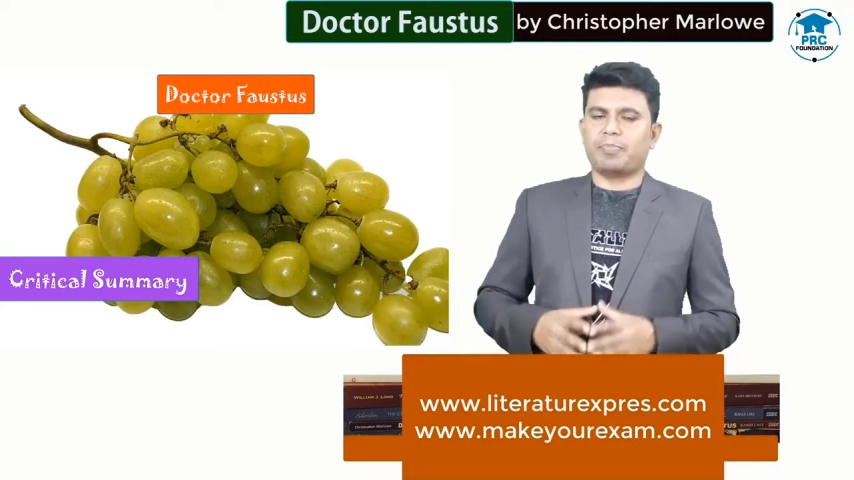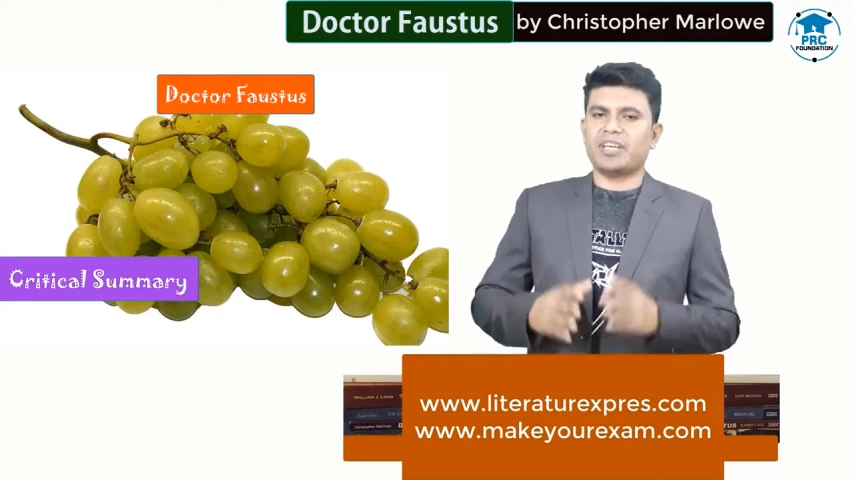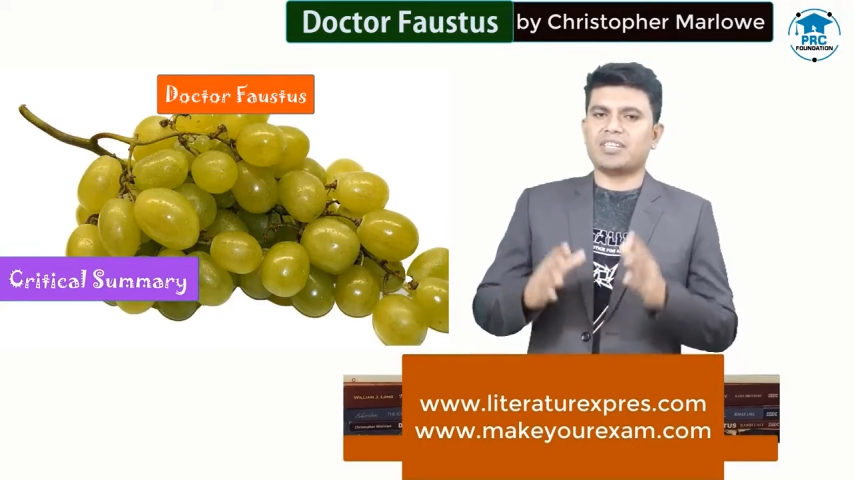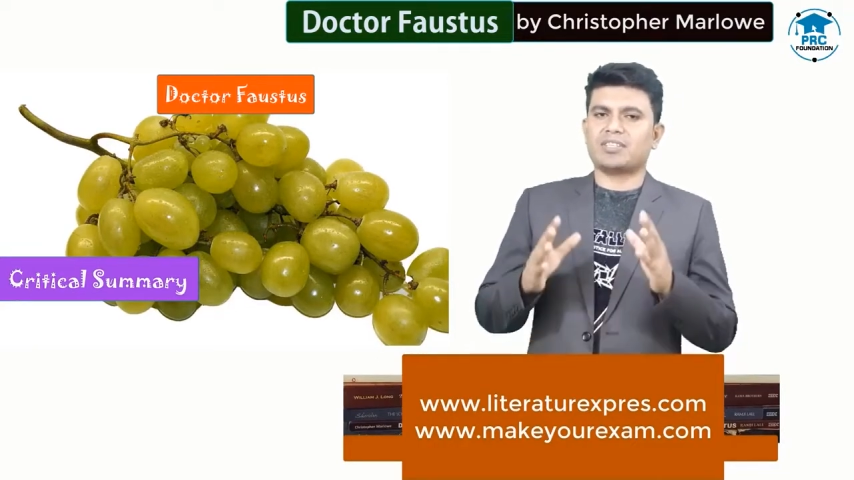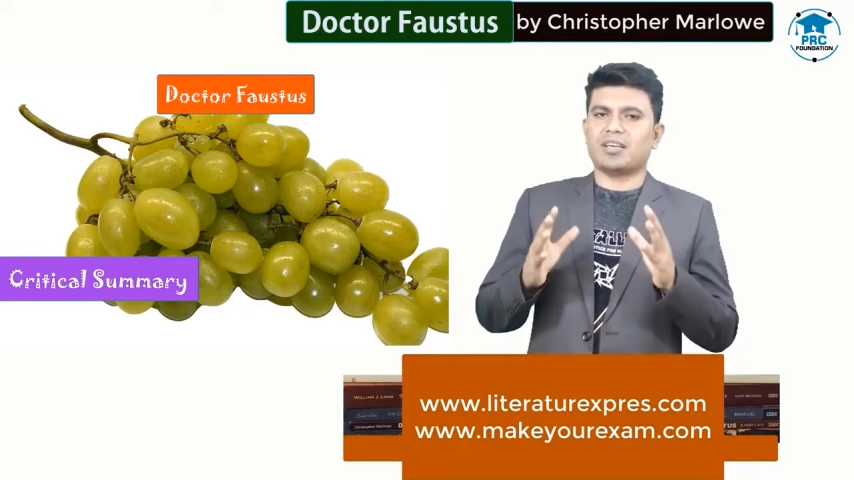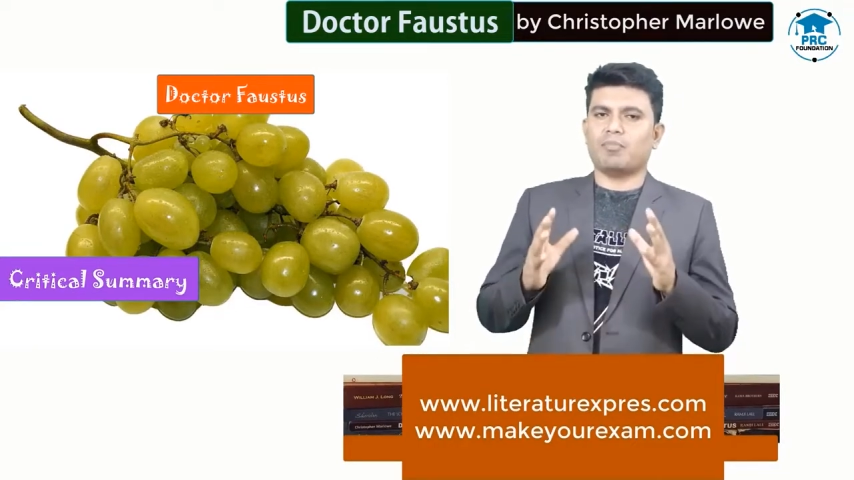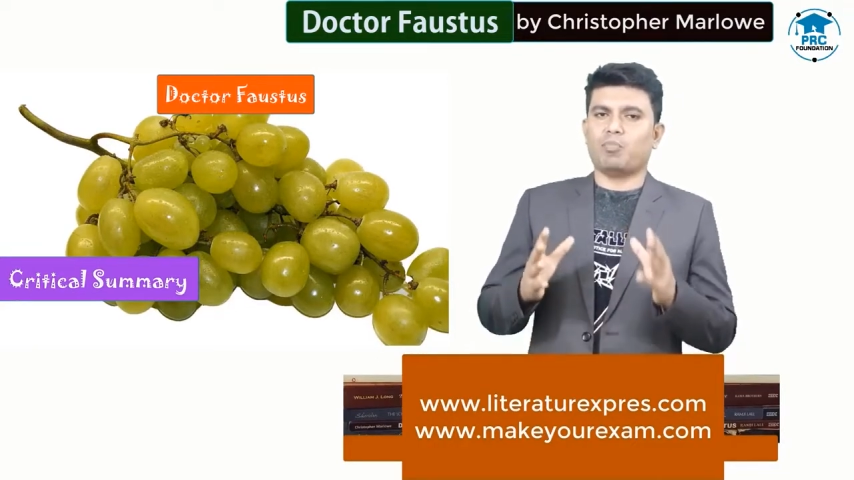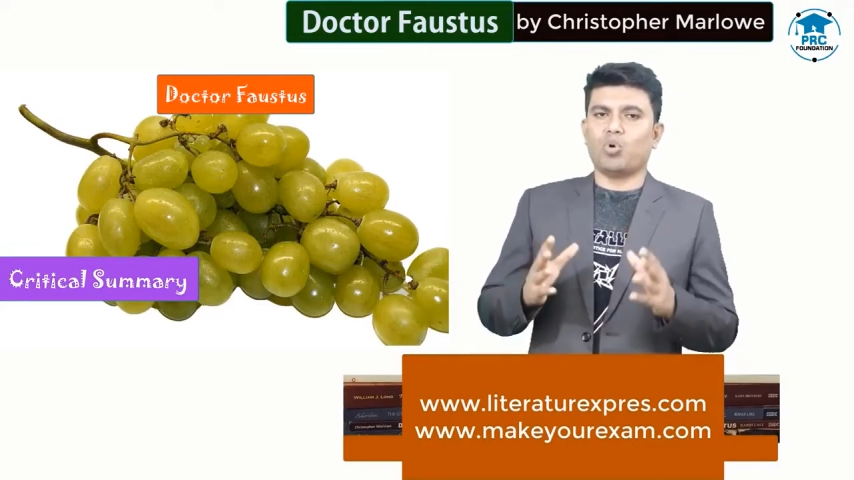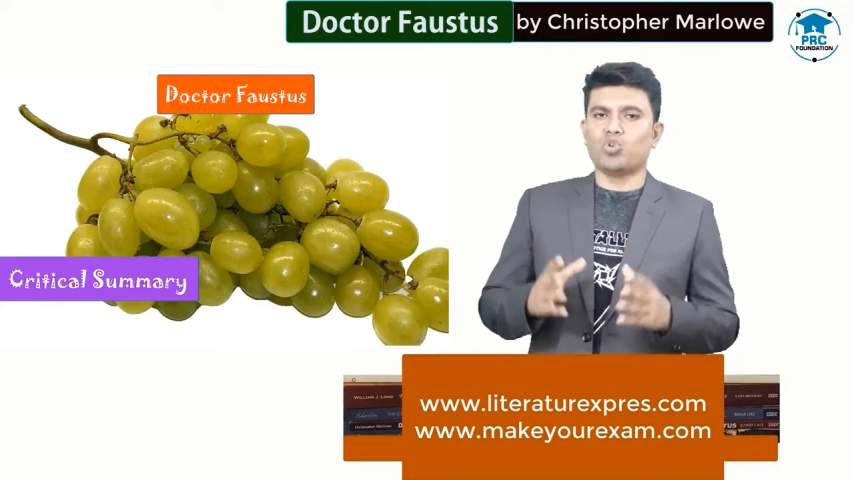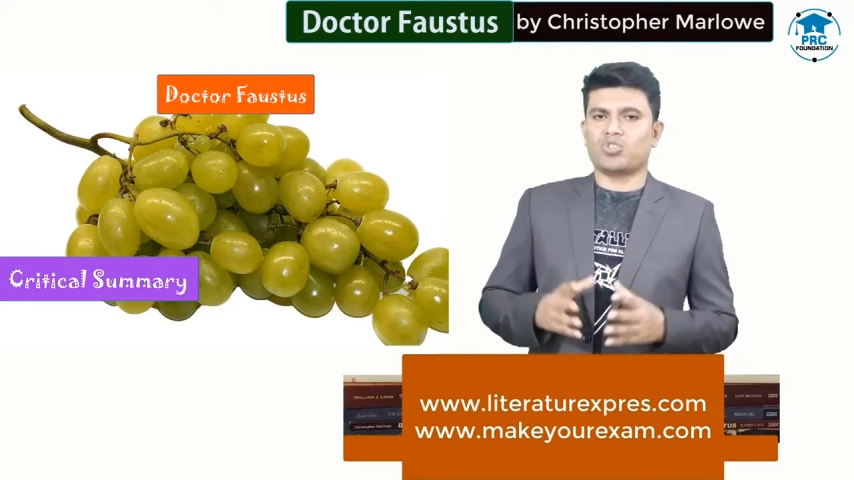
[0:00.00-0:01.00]
brings a
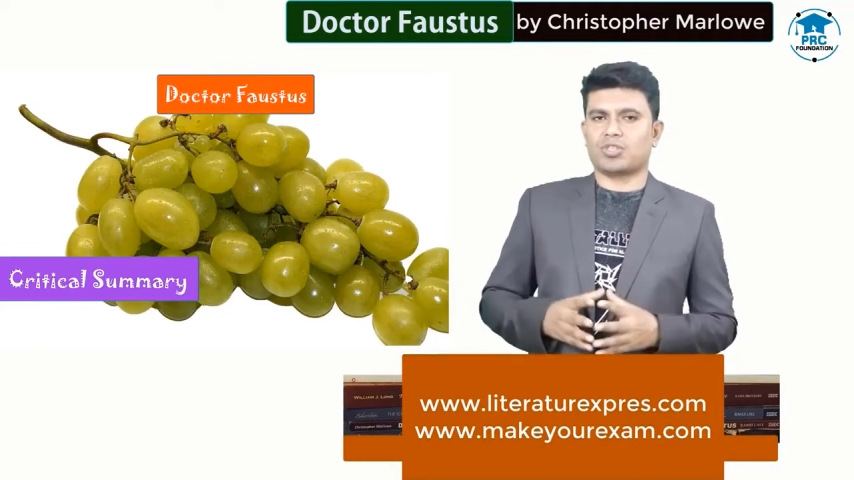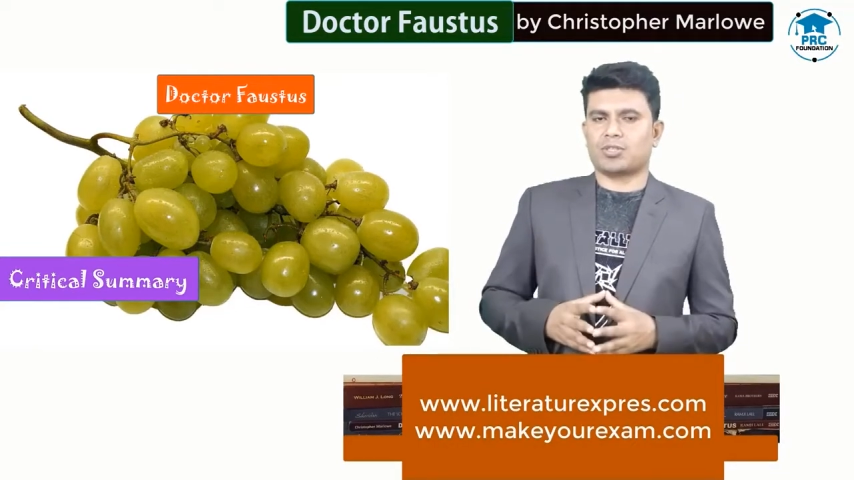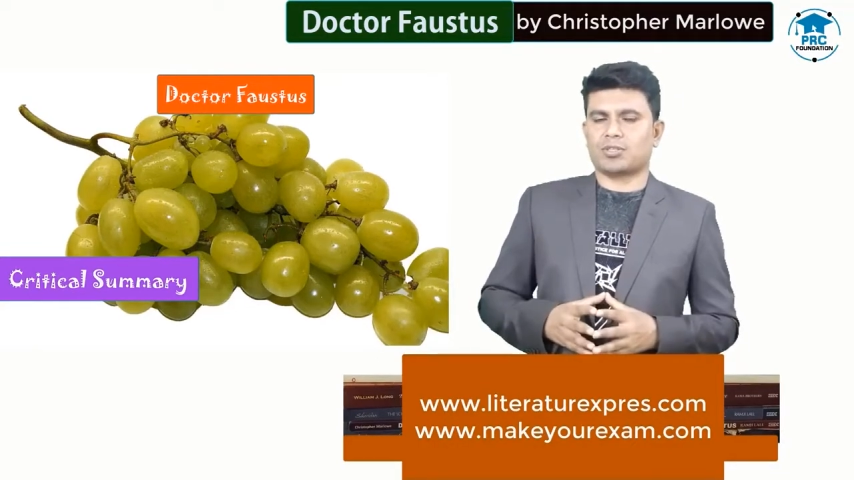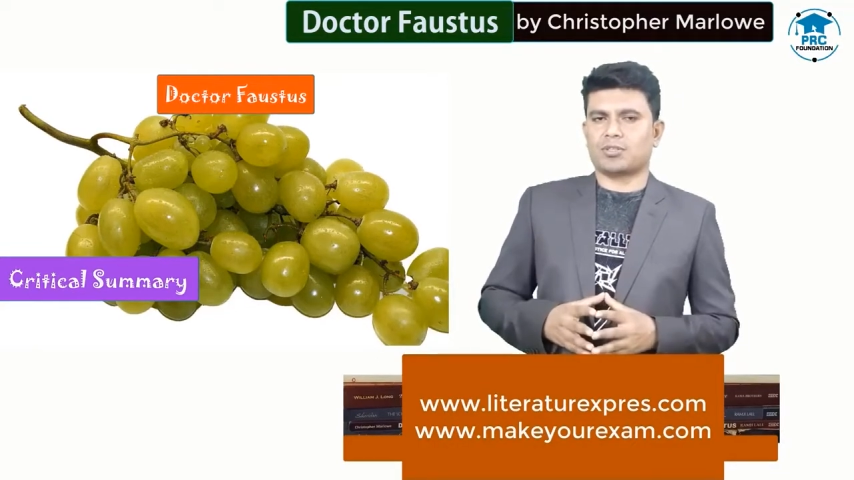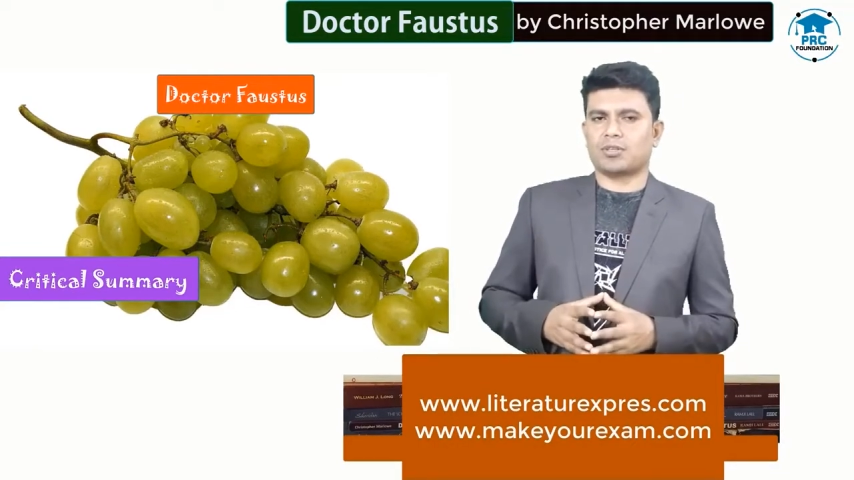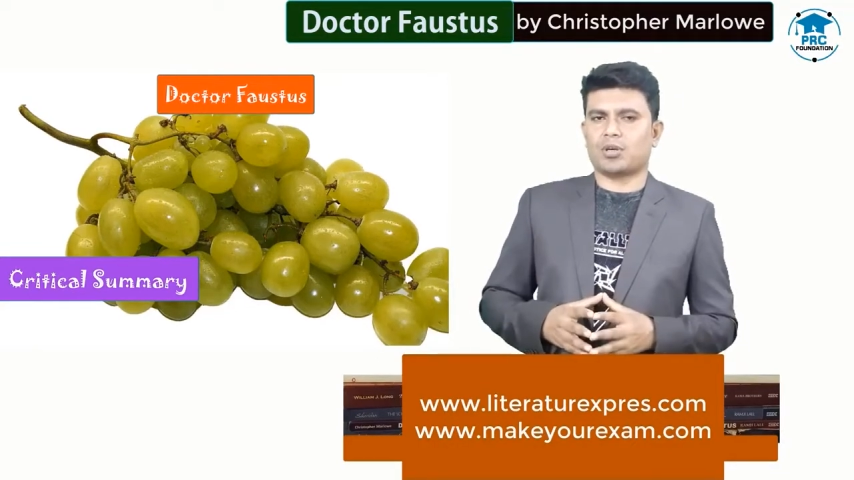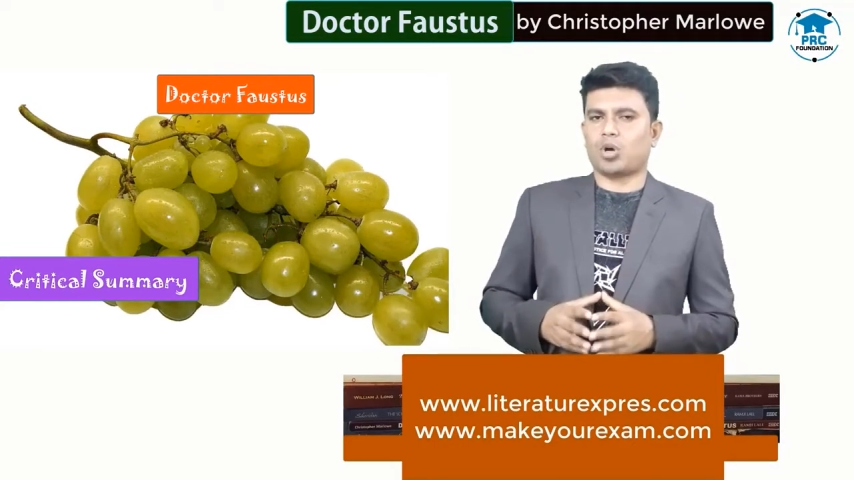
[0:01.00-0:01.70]
bunch